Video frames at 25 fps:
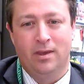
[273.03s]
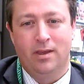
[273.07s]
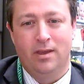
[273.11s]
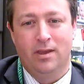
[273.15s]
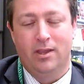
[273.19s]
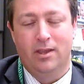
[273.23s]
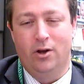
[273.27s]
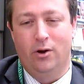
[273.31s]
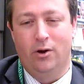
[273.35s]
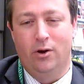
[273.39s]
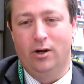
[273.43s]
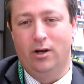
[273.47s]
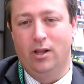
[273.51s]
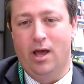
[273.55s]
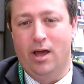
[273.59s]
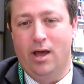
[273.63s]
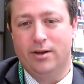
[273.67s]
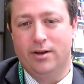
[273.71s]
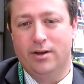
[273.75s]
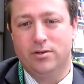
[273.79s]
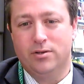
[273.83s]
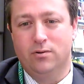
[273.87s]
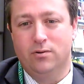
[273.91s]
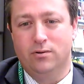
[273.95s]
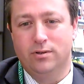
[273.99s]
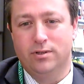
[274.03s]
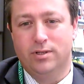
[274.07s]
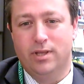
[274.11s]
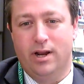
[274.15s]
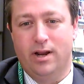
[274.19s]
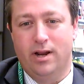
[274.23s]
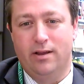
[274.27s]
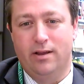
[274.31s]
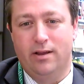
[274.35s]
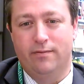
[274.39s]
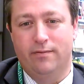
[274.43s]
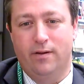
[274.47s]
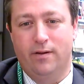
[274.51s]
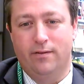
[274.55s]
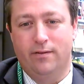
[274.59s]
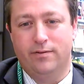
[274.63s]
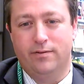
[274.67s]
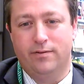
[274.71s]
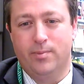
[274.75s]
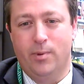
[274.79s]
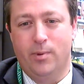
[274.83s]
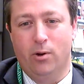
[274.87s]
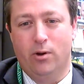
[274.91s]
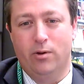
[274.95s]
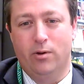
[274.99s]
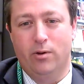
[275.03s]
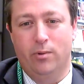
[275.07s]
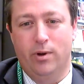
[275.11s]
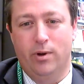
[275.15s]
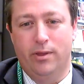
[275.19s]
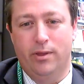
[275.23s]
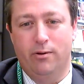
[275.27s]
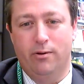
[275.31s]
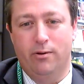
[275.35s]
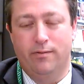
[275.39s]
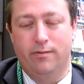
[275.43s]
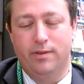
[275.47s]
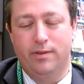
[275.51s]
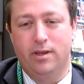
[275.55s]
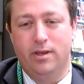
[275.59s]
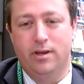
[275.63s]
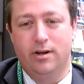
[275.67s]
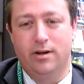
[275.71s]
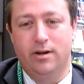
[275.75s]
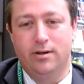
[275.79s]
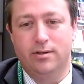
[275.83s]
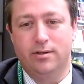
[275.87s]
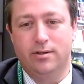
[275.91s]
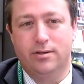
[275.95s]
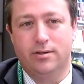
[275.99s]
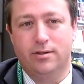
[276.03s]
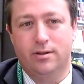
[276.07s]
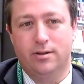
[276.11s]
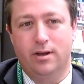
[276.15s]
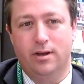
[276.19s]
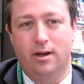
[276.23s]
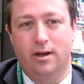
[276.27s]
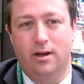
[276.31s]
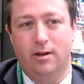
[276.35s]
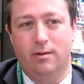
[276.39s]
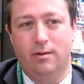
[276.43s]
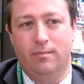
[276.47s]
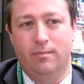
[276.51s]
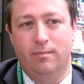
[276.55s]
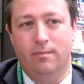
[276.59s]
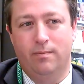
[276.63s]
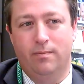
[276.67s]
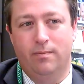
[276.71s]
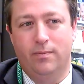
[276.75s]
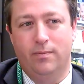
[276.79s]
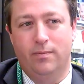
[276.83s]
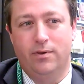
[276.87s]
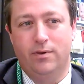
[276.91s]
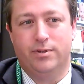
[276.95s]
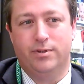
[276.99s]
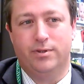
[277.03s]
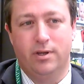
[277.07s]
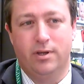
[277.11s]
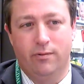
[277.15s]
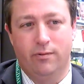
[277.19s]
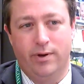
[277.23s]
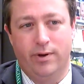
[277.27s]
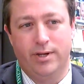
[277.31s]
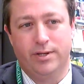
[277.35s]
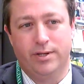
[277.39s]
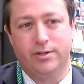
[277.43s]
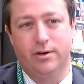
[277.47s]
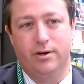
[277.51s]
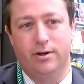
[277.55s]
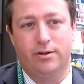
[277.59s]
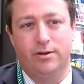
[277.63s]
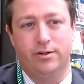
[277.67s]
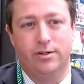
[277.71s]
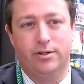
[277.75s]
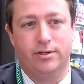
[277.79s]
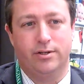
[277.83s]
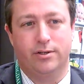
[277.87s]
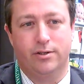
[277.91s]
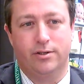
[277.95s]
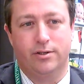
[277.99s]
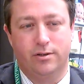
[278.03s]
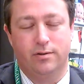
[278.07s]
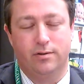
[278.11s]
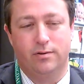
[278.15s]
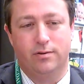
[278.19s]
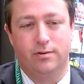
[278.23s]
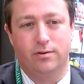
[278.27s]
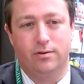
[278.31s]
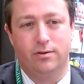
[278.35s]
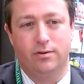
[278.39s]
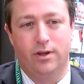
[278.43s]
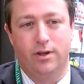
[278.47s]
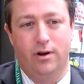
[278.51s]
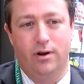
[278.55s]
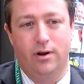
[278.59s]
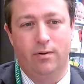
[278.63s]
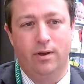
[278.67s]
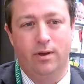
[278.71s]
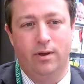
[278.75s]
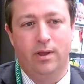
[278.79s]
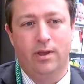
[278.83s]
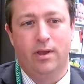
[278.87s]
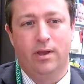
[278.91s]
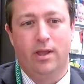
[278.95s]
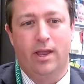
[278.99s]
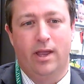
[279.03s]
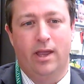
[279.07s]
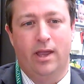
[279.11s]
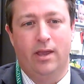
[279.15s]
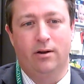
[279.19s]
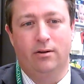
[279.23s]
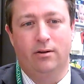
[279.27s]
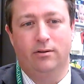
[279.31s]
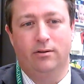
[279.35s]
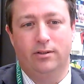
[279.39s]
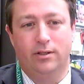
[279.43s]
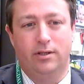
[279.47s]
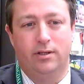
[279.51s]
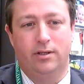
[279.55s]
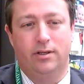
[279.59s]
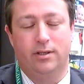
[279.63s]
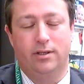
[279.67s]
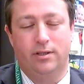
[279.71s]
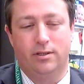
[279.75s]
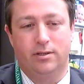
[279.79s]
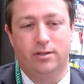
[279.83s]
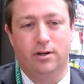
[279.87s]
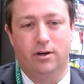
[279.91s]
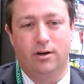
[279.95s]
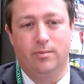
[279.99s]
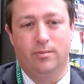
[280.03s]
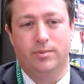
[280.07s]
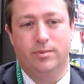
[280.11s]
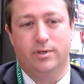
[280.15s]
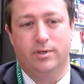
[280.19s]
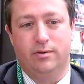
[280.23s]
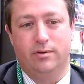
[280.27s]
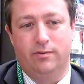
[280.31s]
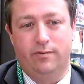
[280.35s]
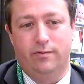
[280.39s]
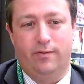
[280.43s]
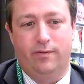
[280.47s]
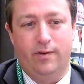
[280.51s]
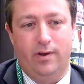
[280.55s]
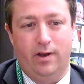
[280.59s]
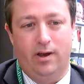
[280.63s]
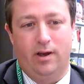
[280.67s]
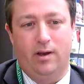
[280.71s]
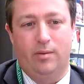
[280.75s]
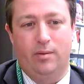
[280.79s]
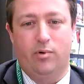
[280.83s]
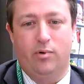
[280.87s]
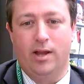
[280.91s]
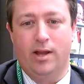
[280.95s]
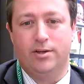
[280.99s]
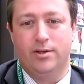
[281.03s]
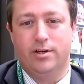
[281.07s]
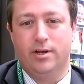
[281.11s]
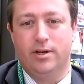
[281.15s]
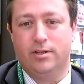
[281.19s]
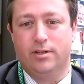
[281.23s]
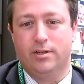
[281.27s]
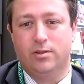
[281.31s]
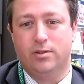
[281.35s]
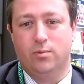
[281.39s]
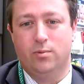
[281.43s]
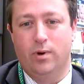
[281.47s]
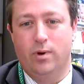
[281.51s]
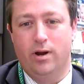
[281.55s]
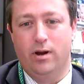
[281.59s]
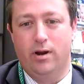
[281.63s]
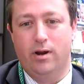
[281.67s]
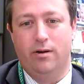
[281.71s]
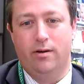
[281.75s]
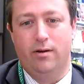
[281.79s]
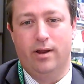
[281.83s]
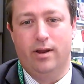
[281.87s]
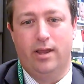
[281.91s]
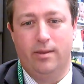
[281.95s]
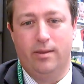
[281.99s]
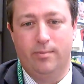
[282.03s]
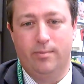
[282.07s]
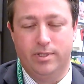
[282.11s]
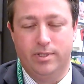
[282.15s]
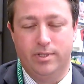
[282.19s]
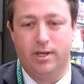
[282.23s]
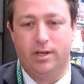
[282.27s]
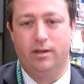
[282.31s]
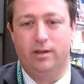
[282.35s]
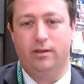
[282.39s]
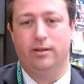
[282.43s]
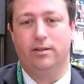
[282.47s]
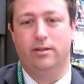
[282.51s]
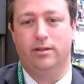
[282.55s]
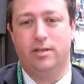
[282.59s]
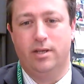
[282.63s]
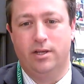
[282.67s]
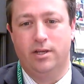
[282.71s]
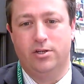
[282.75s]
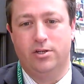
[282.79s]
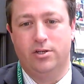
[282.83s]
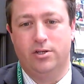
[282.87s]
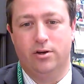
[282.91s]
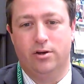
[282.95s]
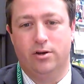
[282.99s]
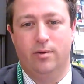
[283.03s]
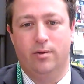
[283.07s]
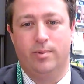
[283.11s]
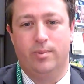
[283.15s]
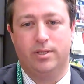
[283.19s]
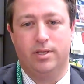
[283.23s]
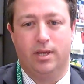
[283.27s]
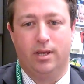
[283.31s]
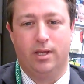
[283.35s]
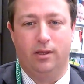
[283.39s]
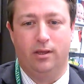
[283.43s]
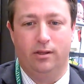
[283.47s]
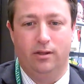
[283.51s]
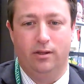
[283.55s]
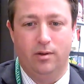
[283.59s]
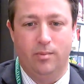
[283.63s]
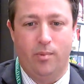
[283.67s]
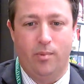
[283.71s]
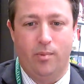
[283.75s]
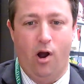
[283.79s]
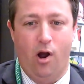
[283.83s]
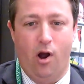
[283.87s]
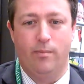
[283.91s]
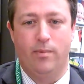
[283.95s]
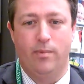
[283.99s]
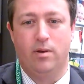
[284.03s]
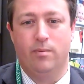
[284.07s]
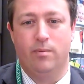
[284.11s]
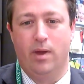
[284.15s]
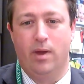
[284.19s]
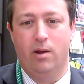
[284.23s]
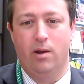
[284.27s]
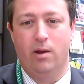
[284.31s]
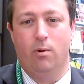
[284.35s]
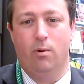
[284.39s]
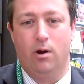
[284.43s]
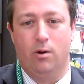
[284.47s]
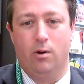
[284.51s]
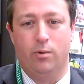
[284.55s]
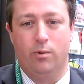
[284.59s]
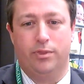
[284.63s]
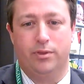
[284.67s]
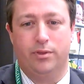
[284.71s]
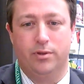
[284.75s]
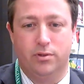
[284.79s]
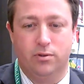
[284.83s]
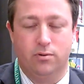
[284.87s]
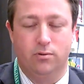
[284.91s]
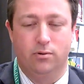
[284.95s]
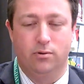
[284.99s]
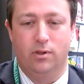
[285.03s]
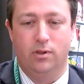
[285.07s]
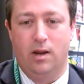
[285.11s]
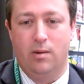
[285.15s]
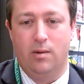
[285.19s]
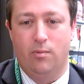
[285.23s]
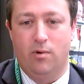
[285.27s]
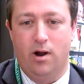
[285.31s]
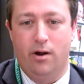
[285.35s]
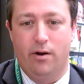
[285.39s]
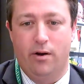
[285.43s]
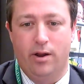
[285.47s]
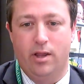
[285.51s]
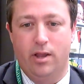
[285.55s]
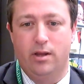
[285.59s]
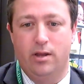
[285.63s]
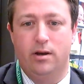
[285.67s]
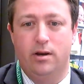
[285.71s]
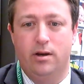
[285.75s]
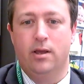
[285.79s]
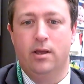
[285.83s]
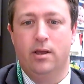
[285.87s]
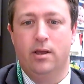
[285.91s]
You know, in a lot of schools that I've spoken with over the years, you see research is, you know, handled in terms of projects where a particular teacher in a particular department might work with the school librarian,